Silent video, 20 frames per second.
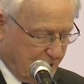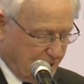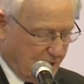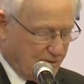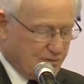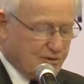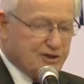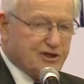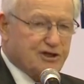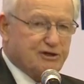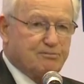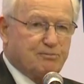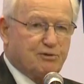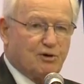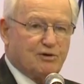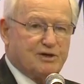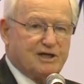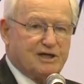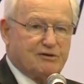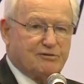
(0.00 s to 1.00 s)
And this has
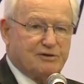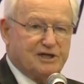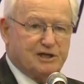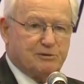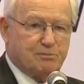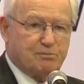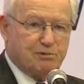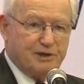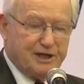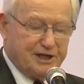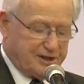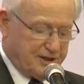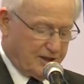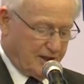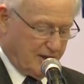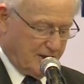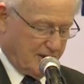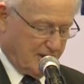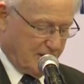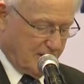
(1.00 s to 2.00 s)
brought increased pressure
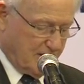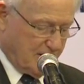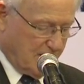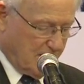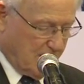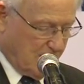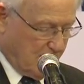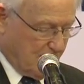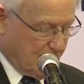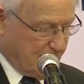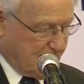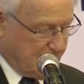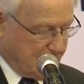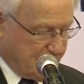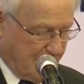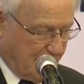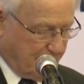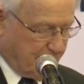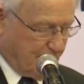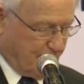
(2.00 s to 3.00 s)
on a
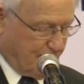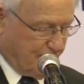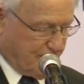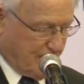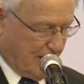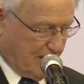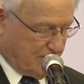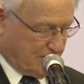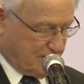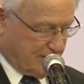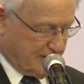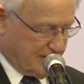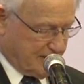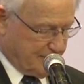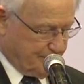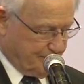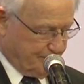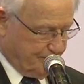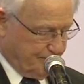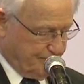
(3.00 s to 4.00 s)
number of countries.
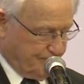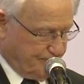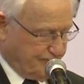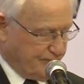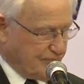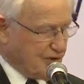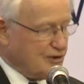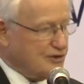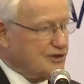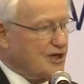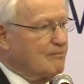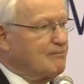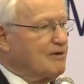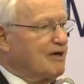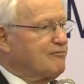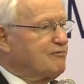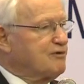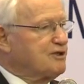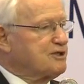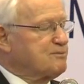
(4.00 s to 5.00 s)
Some
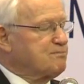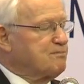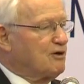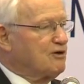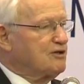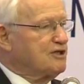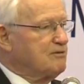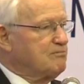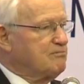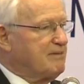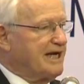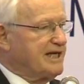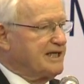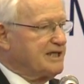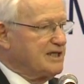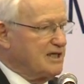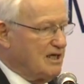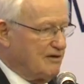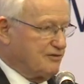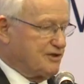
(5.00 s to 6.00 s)
have responded
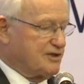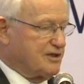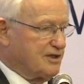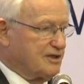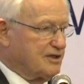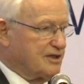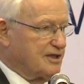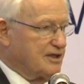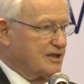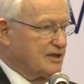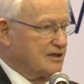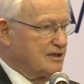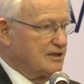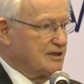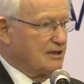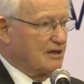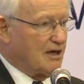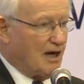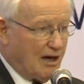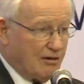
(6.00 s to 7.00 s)
magnificently,
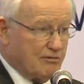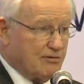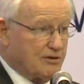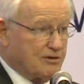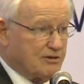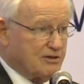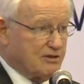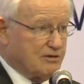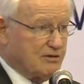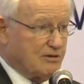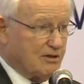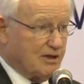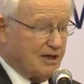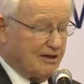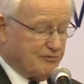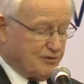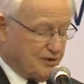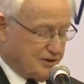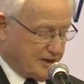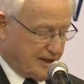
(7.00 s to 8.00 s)
others, I'd
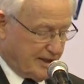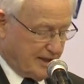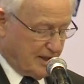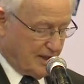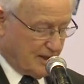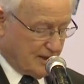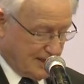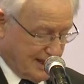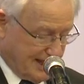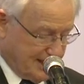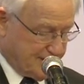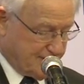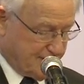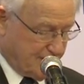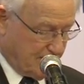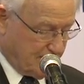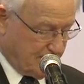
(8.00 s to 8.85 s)
have to say, less so.